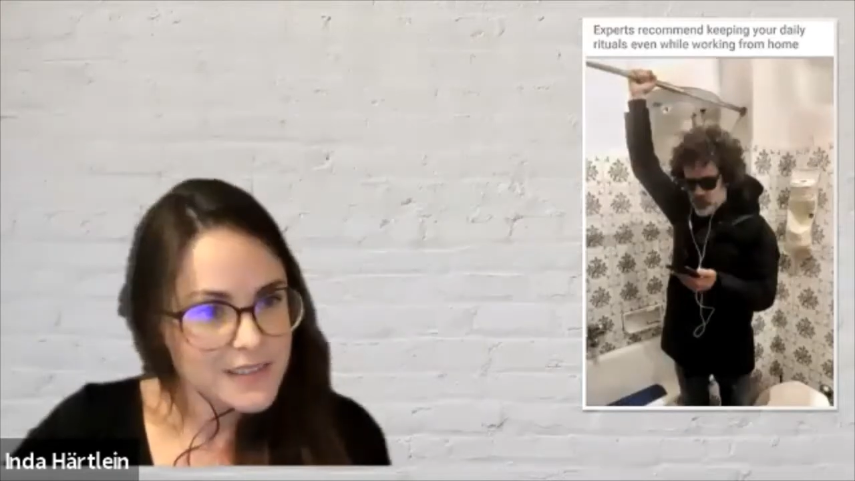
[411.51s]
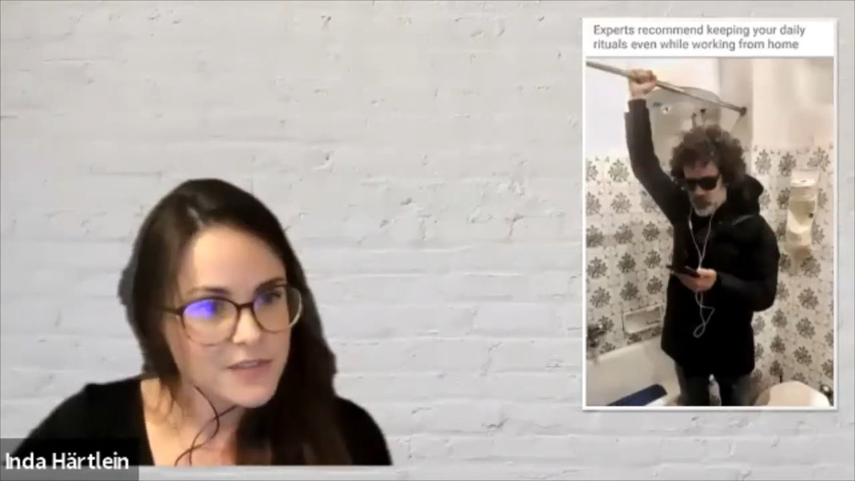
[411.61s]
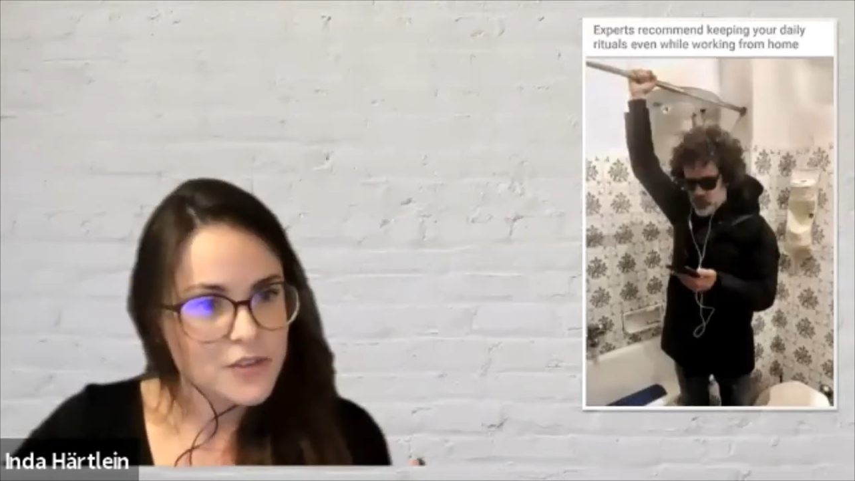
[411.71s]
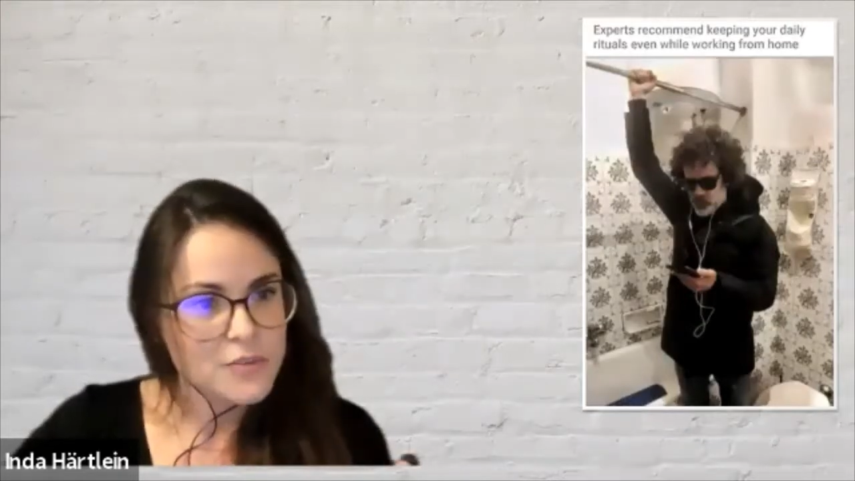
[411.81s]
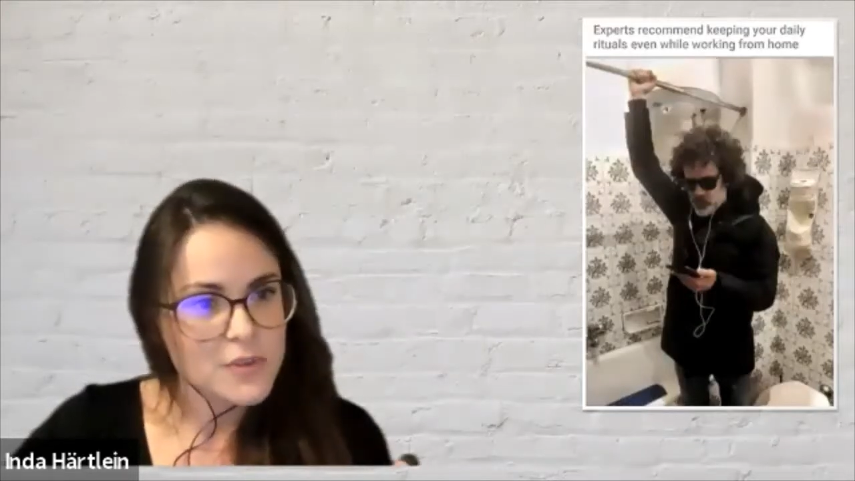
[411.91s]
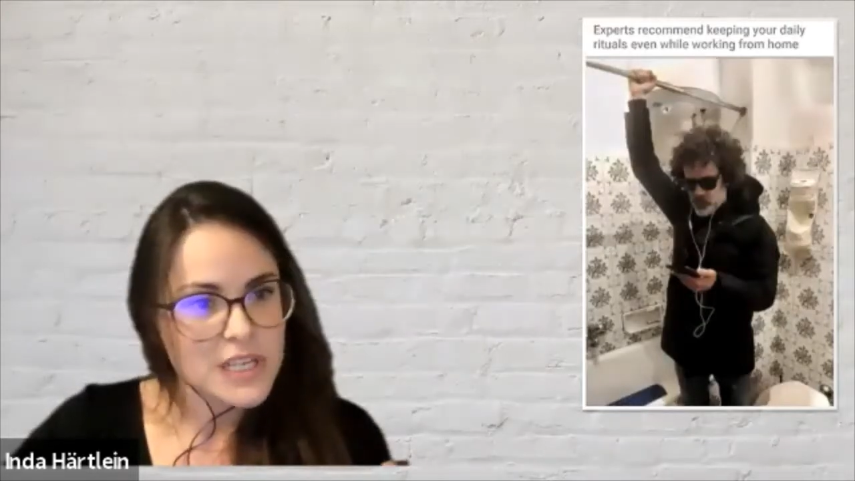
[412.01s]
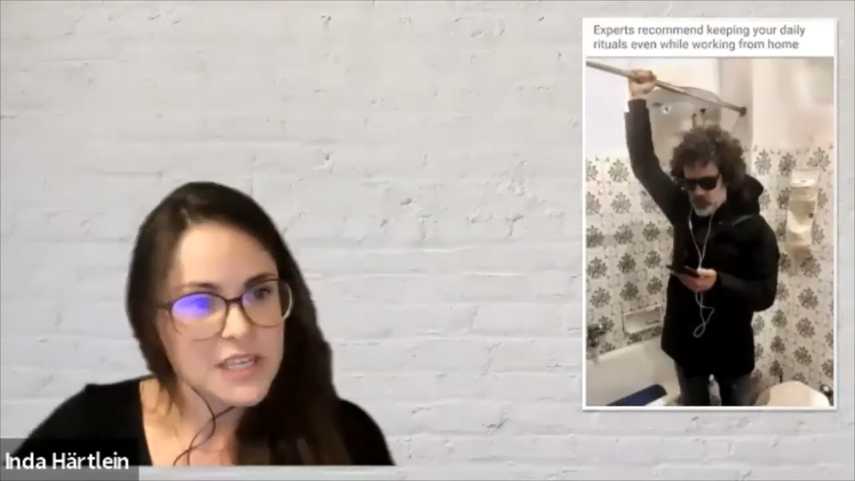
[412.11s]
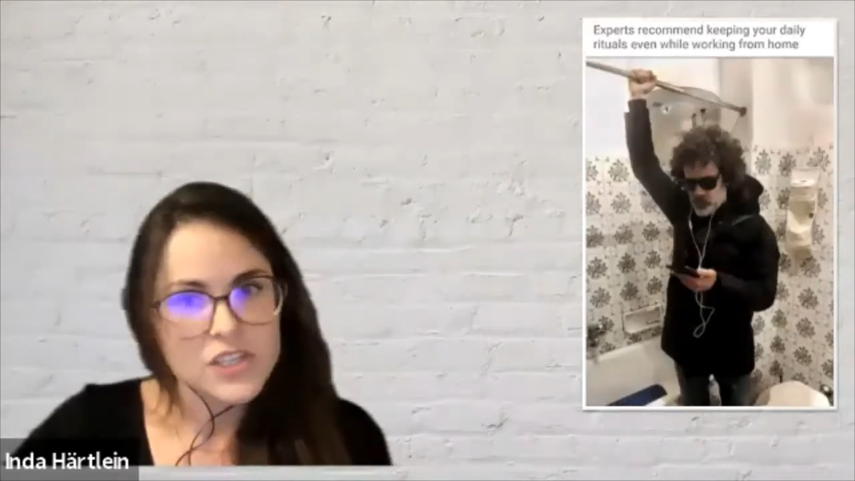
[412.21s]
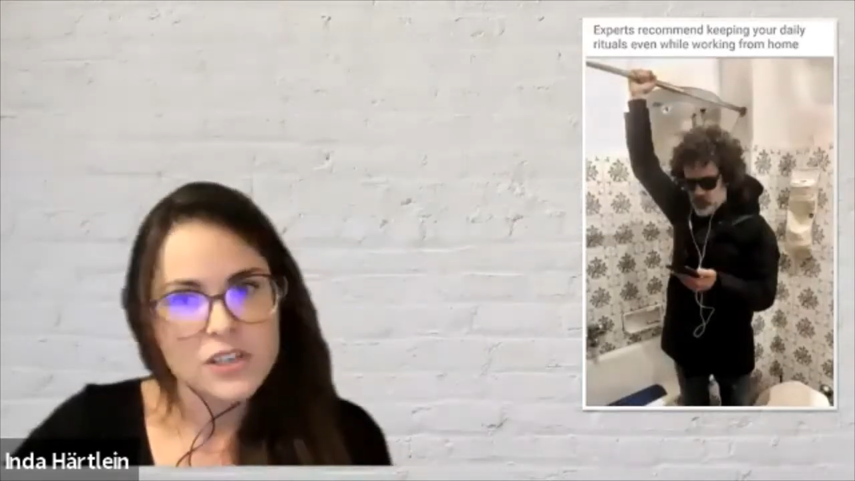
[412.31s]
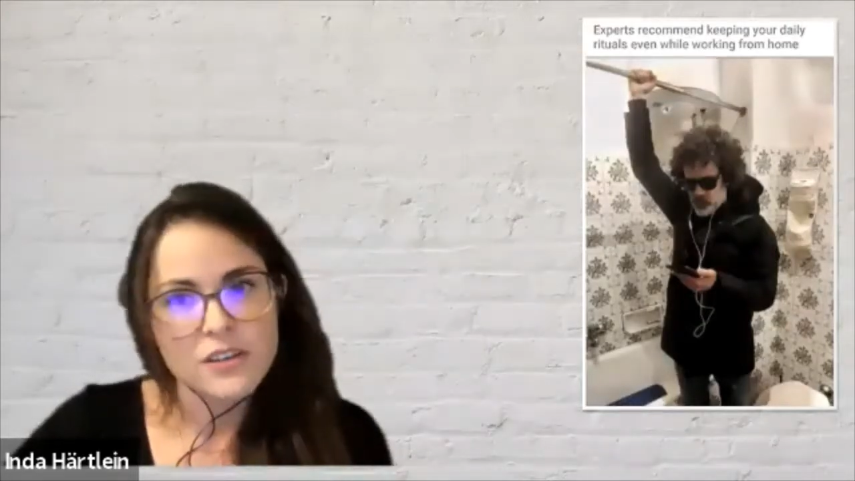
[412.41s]

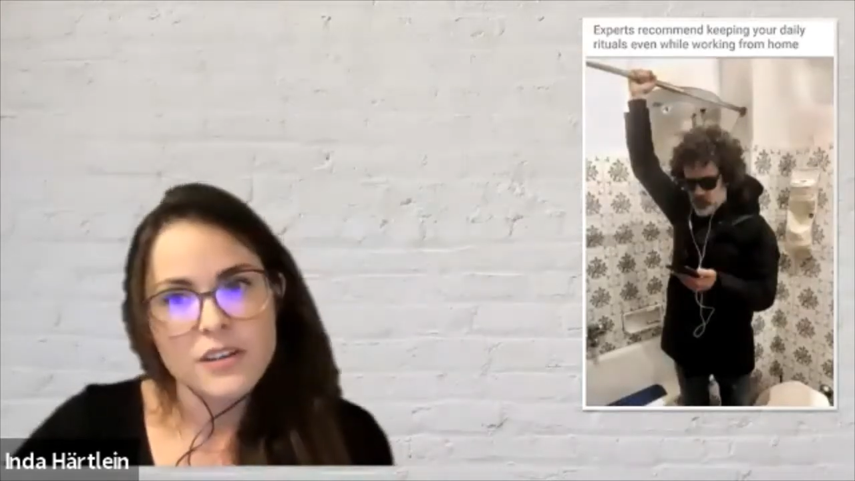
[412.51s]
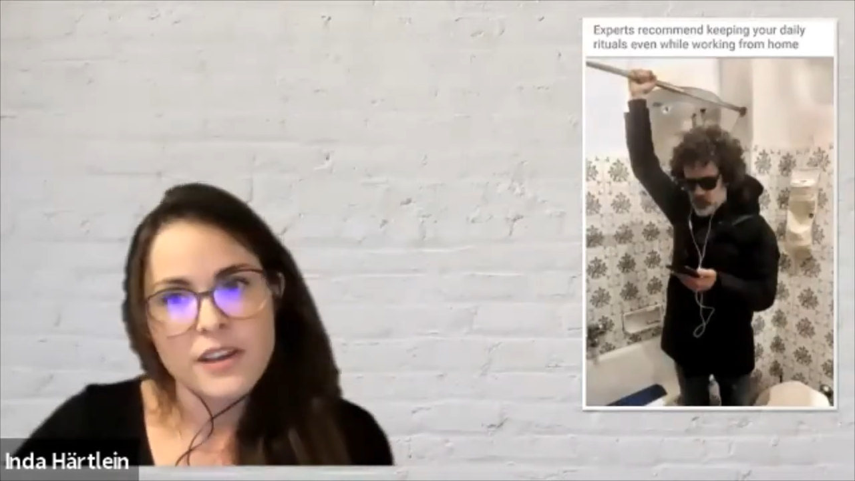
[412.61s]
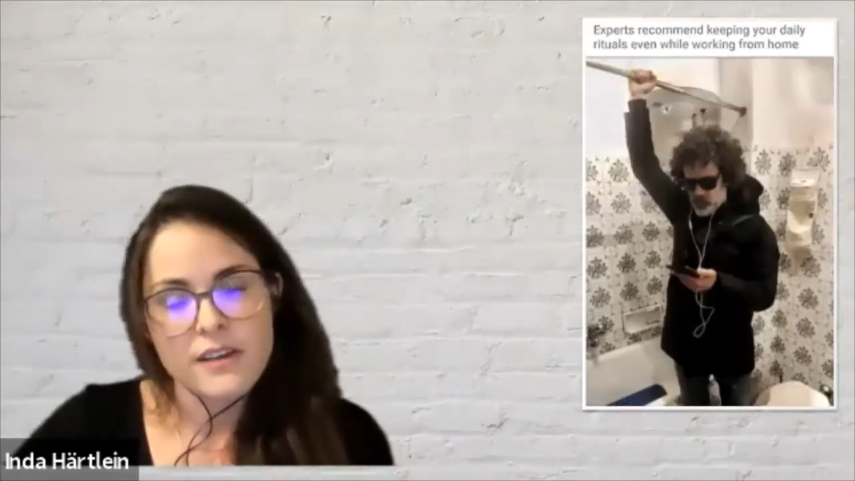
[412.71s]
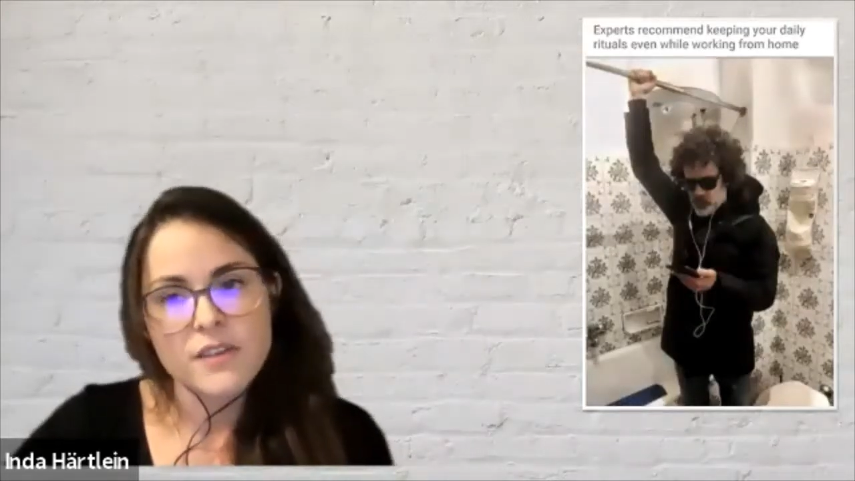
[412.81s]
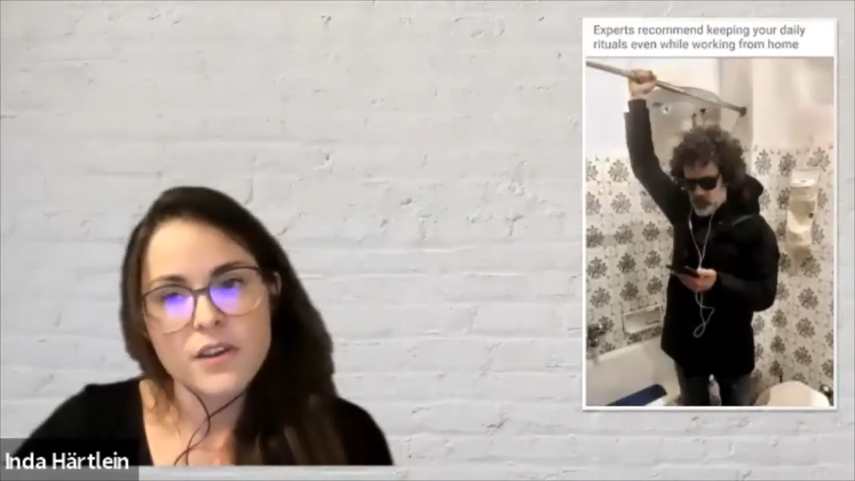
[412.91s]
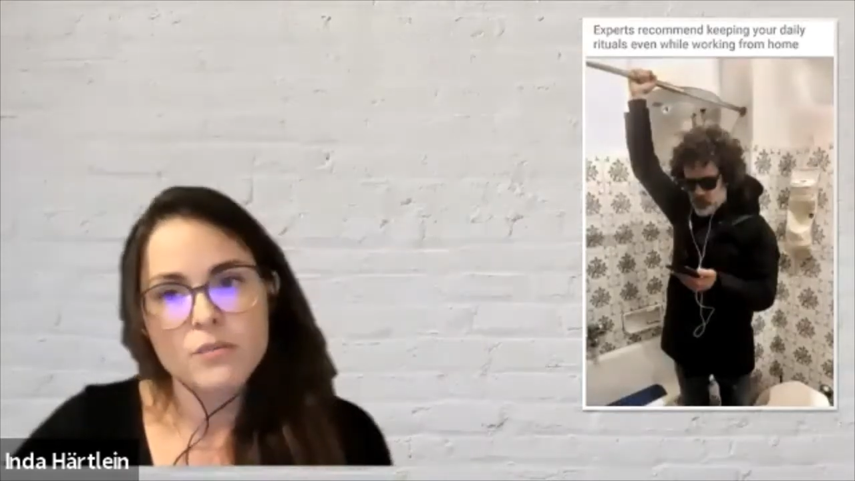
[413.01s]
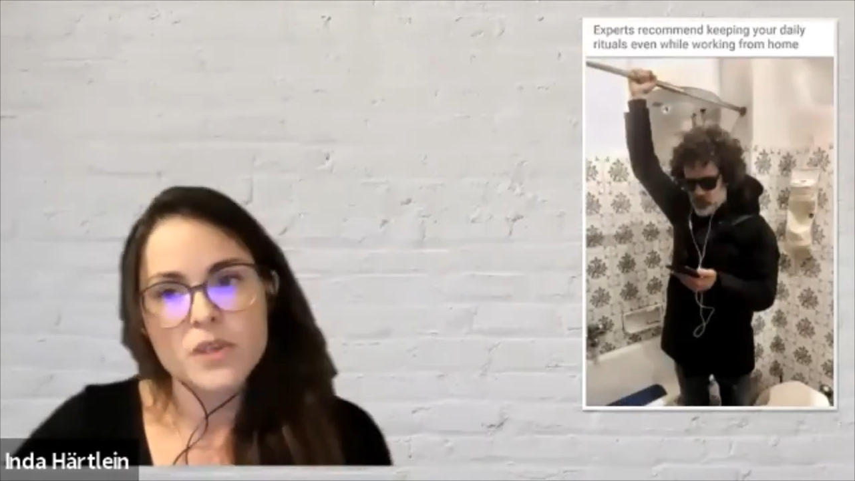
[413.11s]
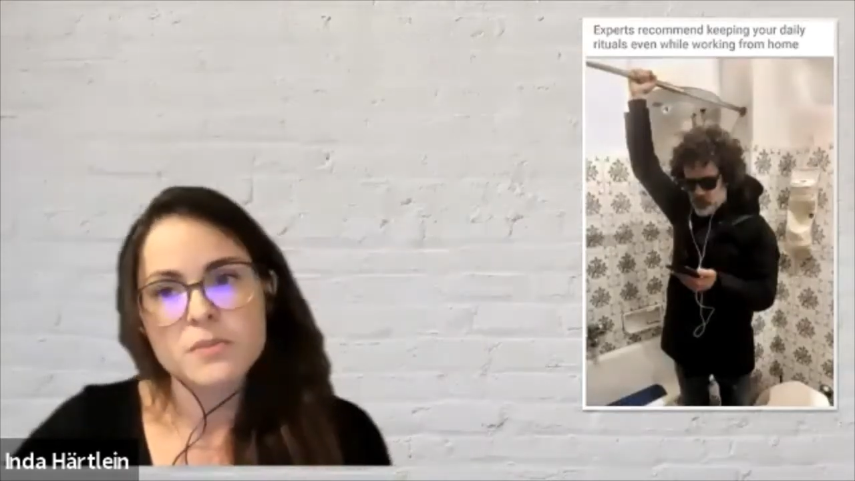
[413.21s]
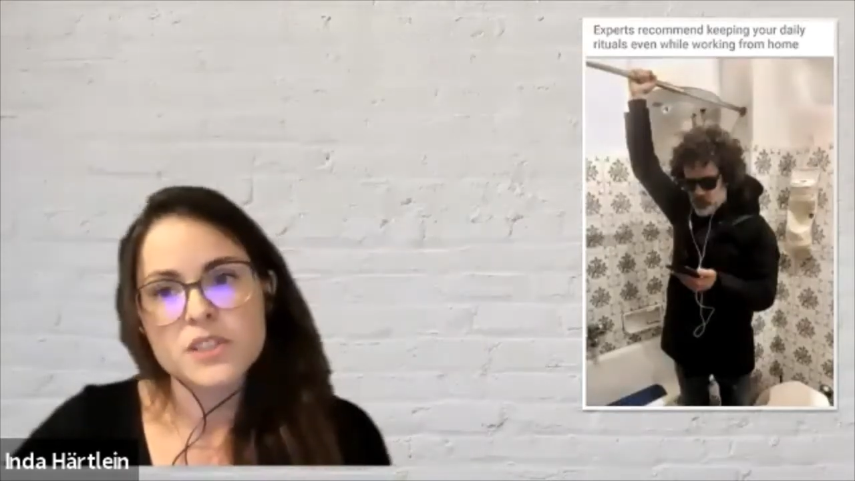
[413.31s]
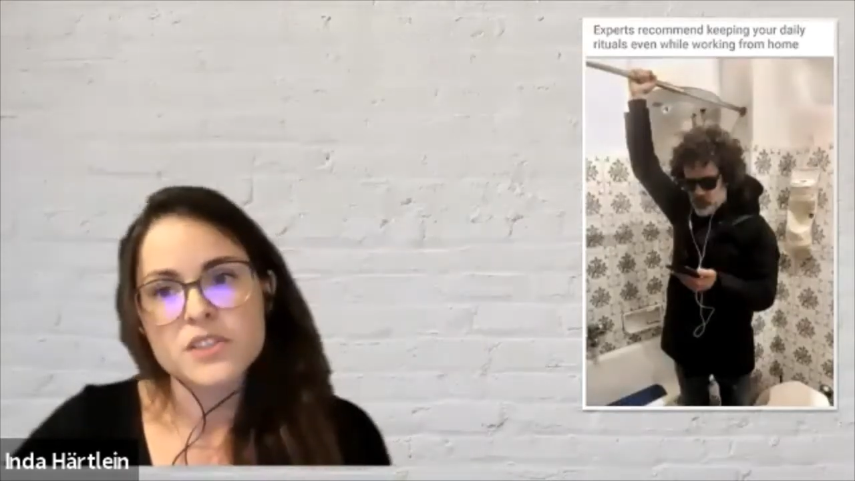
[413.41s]
determination and the commitment